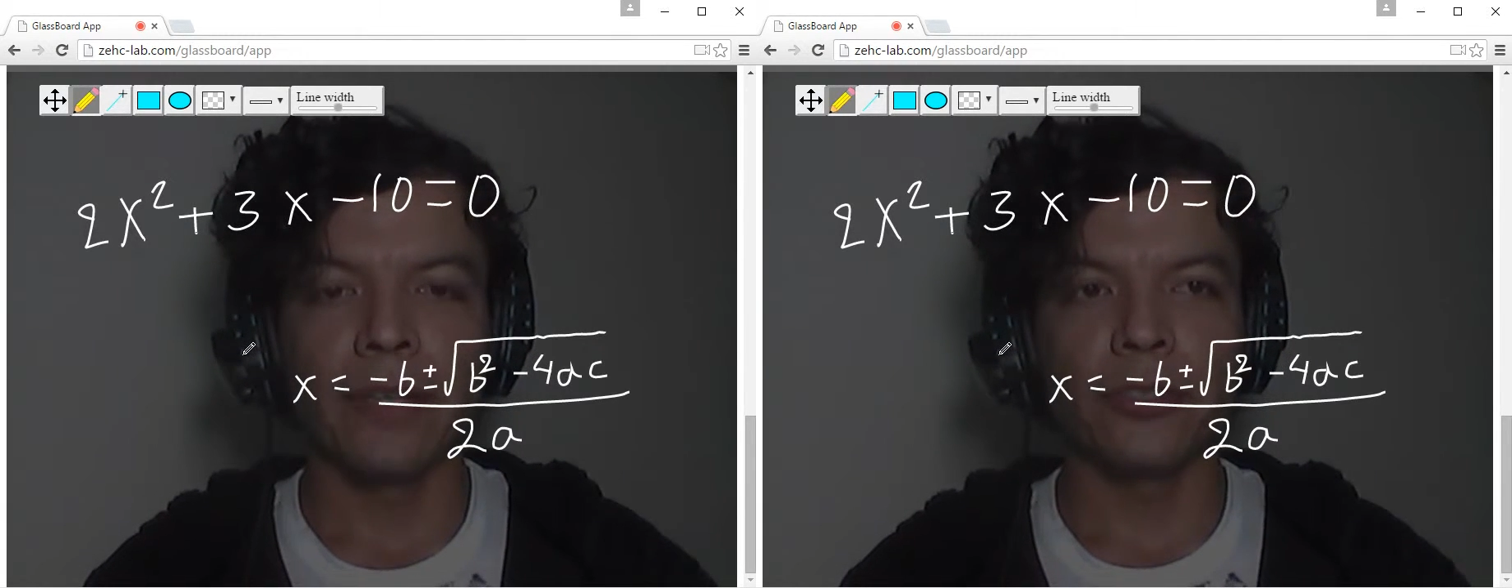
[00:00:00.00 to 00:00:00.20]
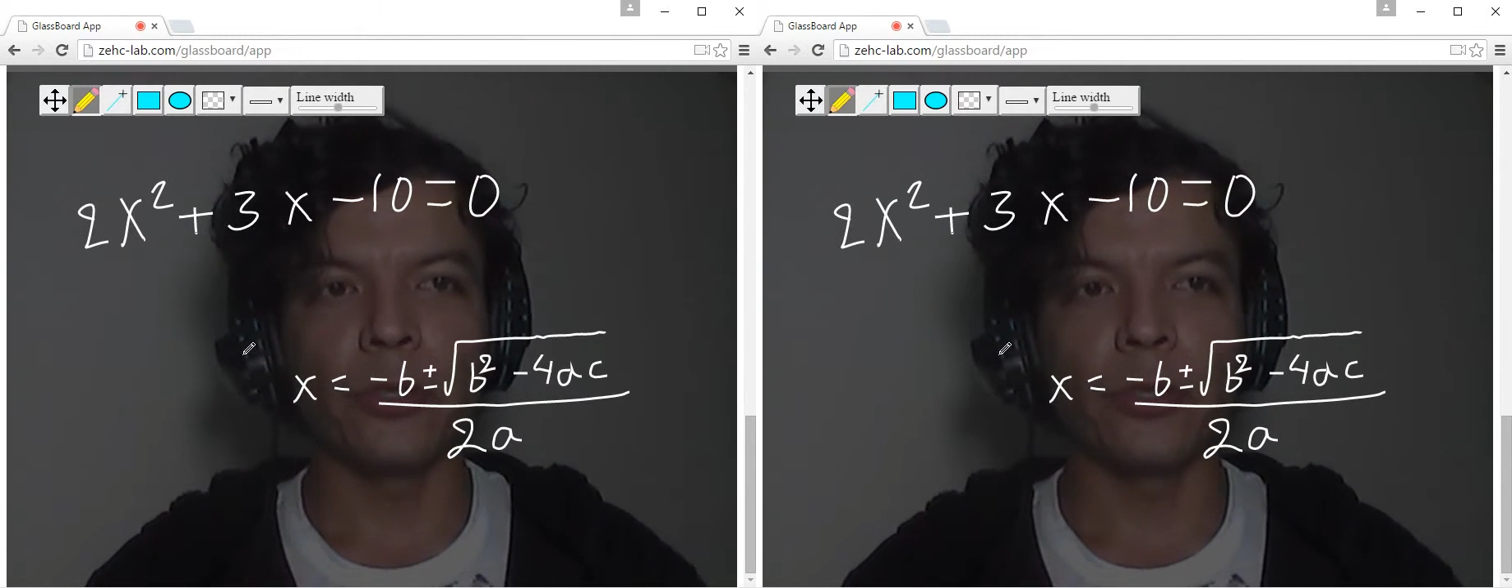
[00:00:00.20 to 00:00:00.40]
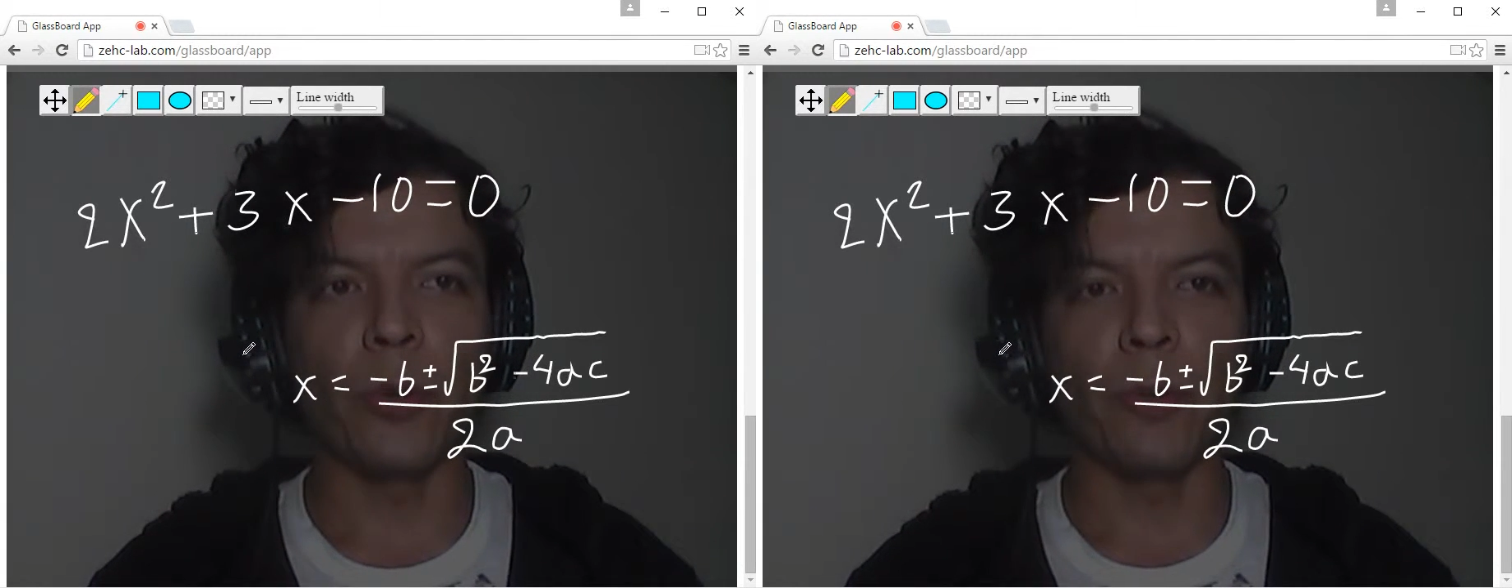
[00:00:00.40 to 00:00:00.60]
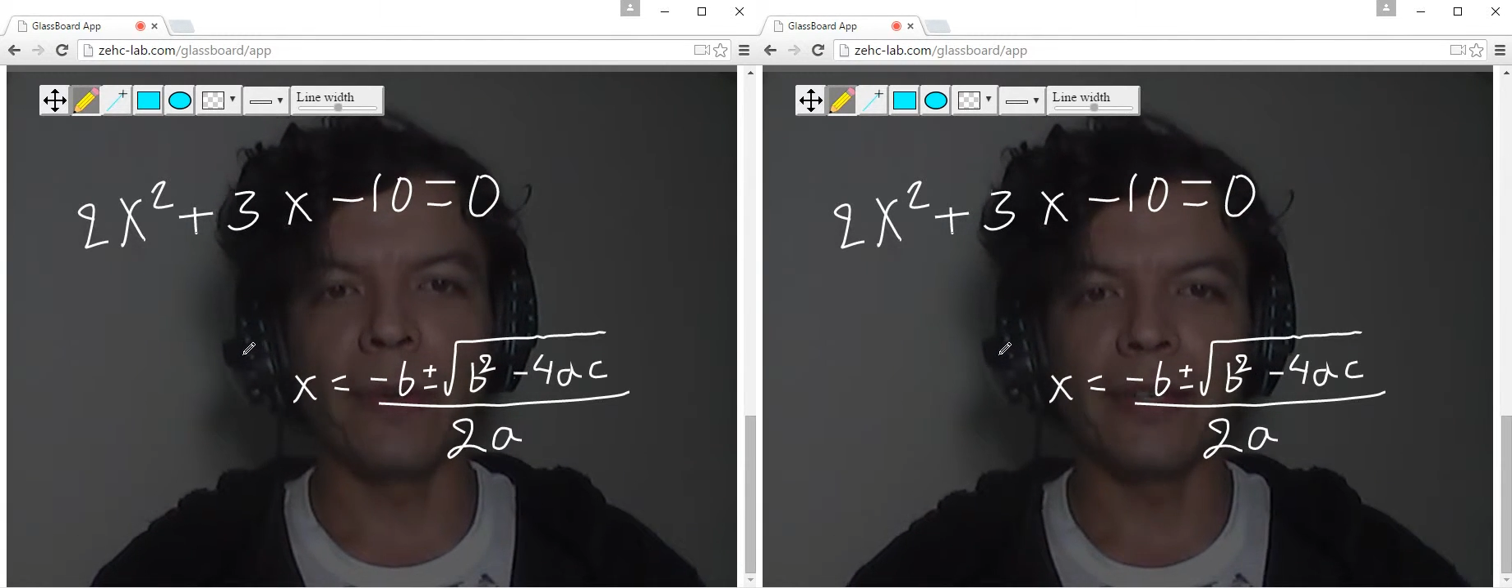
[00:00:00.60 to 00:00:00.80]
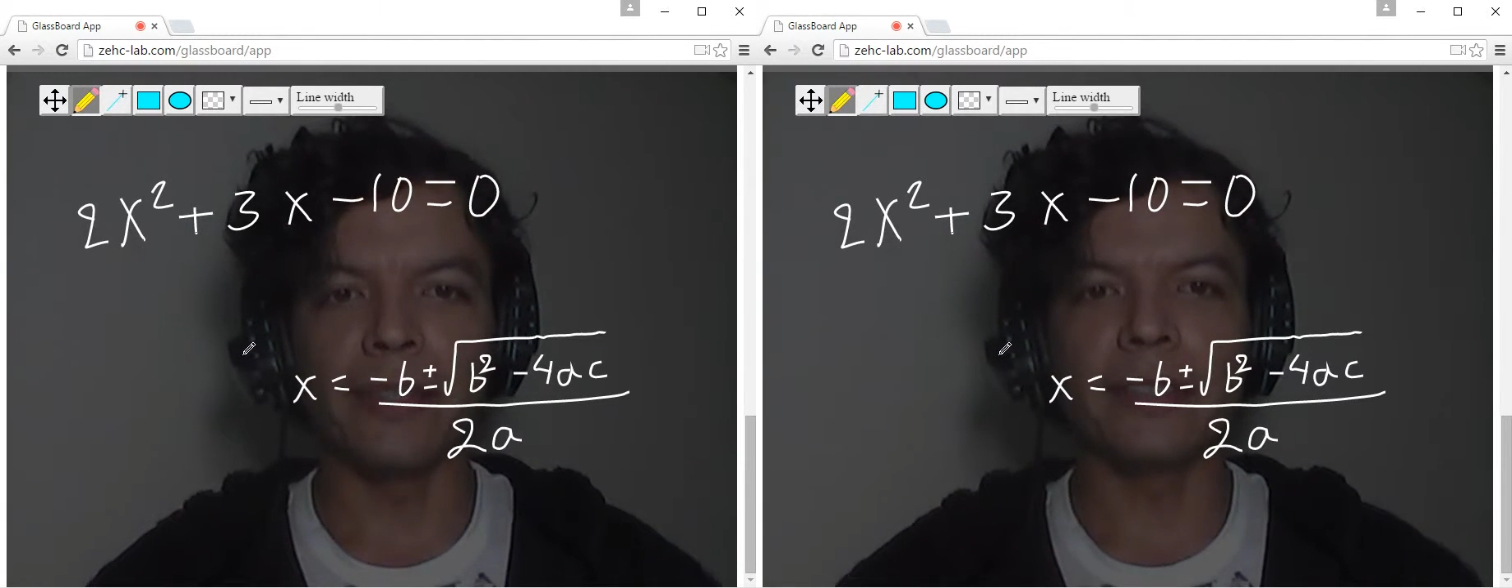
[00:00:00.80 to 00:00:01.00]
So
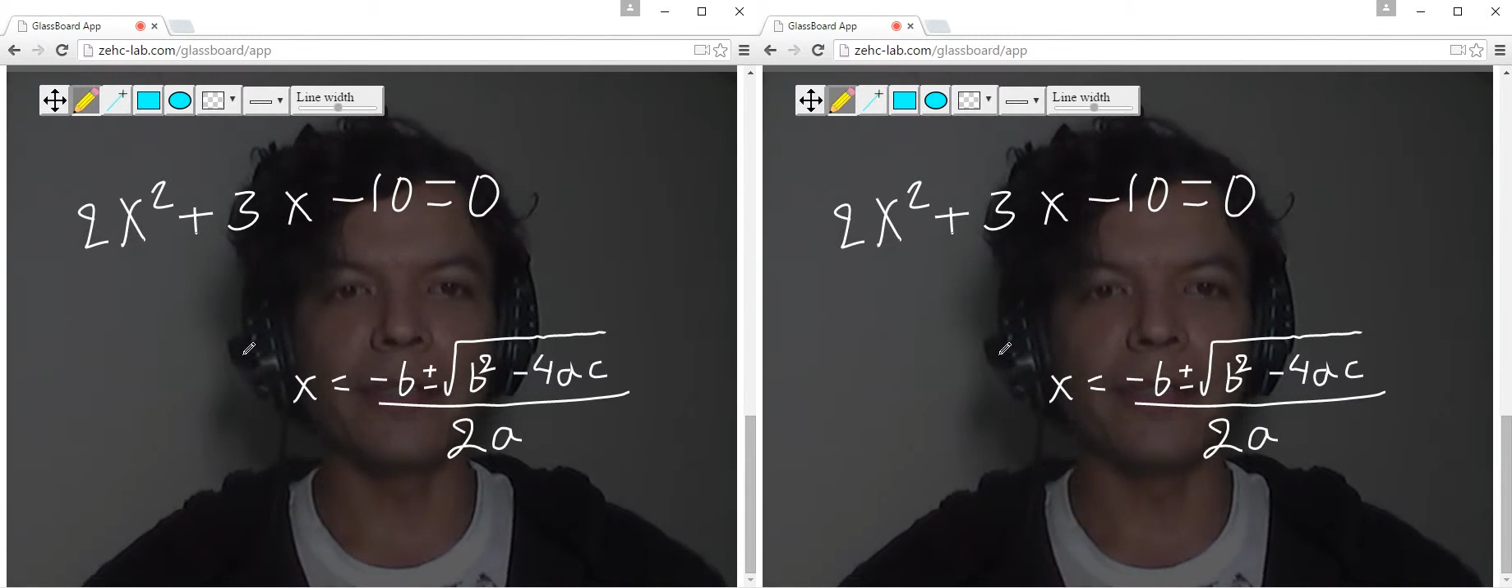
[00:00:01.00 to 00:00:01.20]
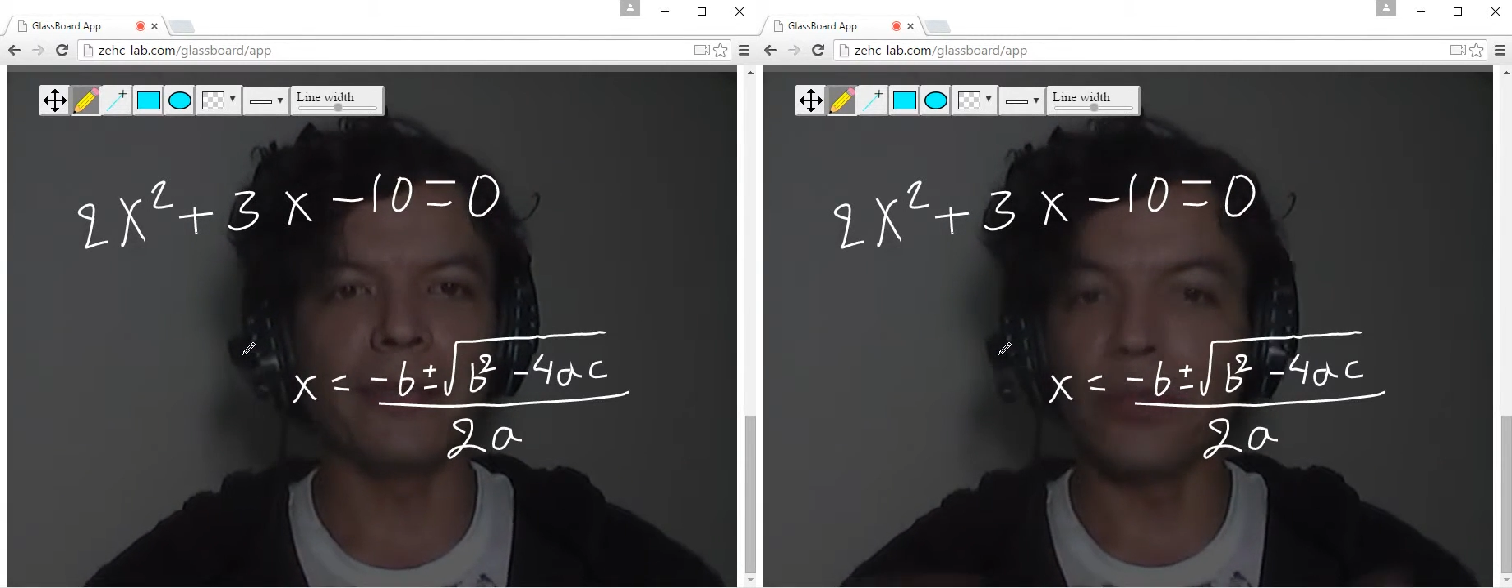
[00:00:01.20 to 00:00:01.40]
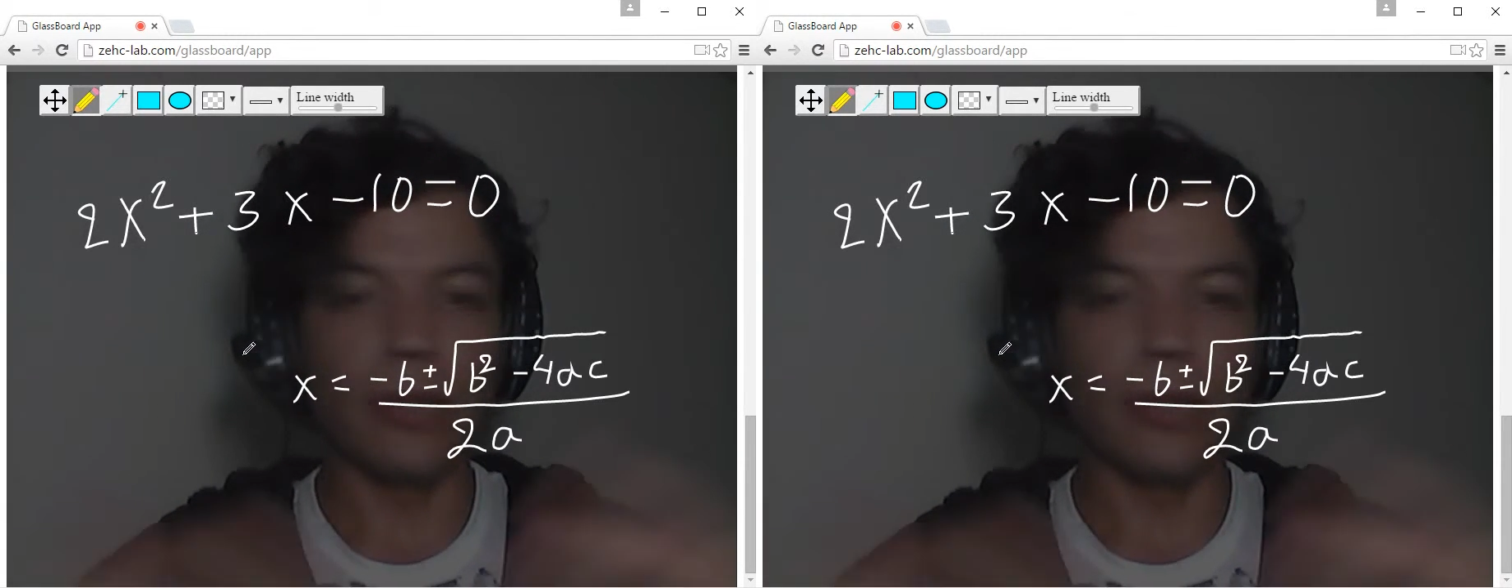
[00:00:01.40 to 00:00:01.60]
please, if you